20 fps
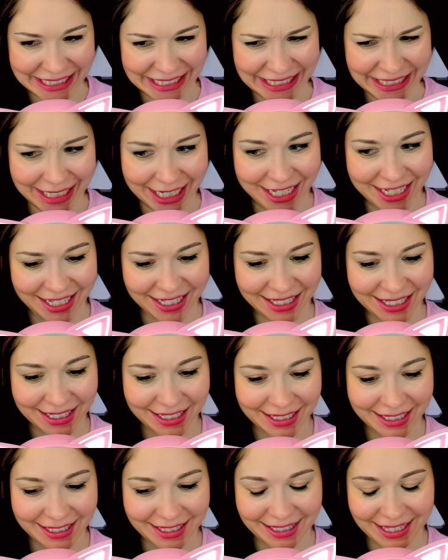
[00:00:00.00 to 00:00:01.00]
It
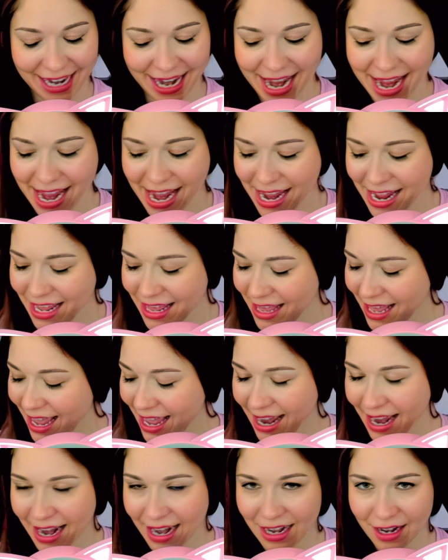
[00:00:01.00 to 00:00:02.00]
doesn't say
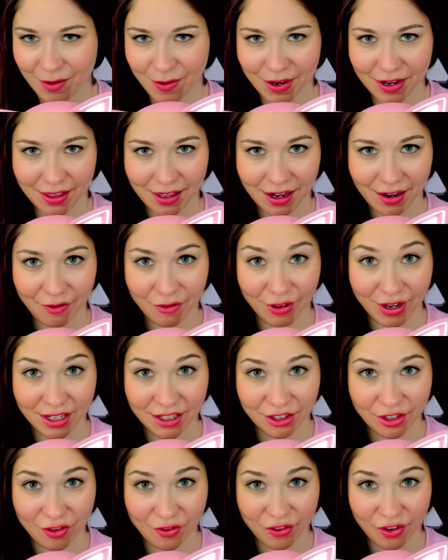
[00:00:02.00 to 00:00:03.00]
that anywhere that I've
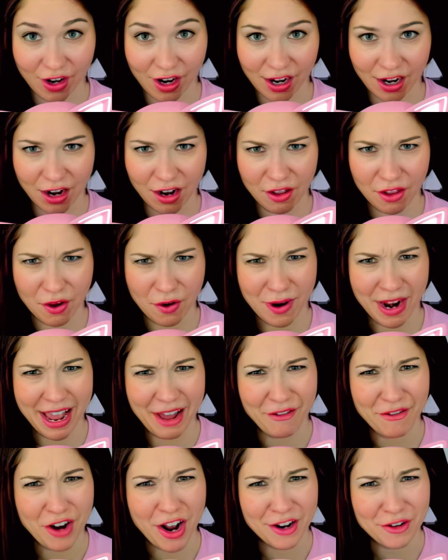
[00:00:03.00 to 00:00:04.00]
read so far, although I
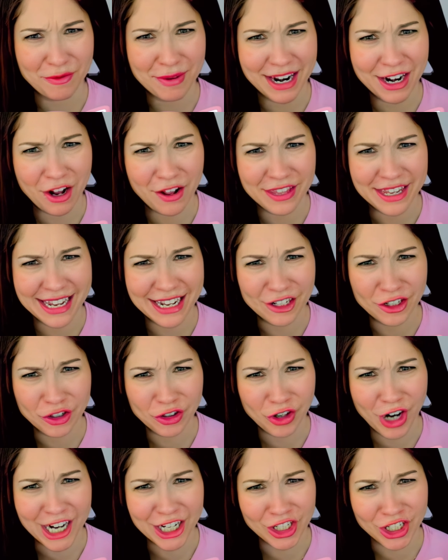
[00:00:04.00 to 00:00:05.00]
have not read all the
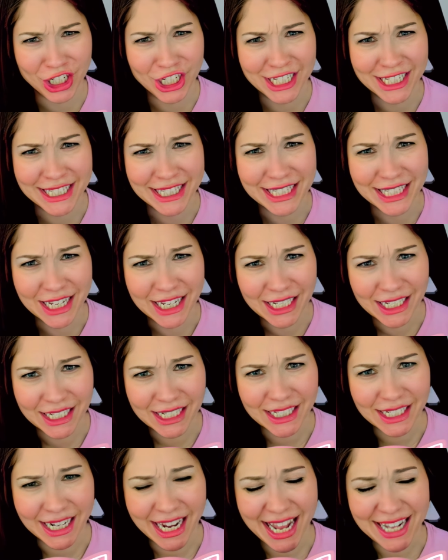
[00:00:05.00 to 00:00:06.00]
instructions
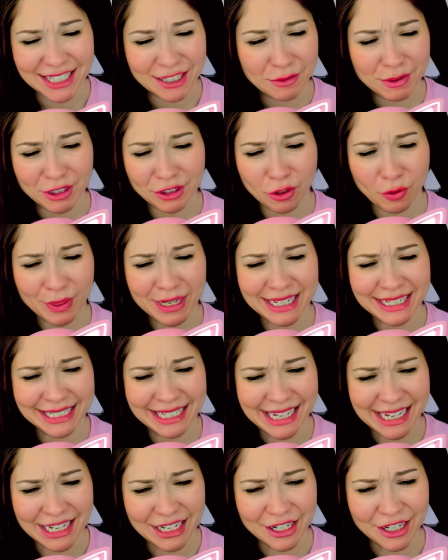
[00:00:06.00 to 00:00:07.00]
because it was so
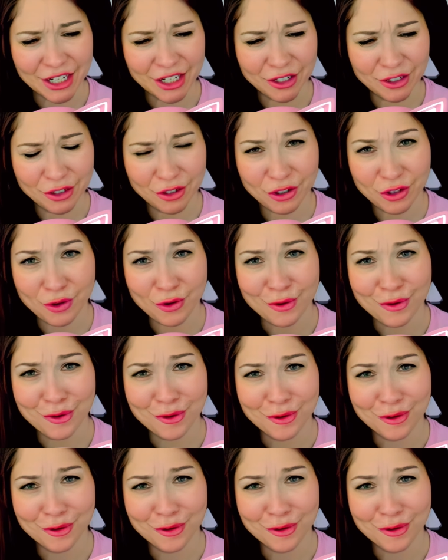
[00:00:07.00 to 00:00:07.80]
easy to do.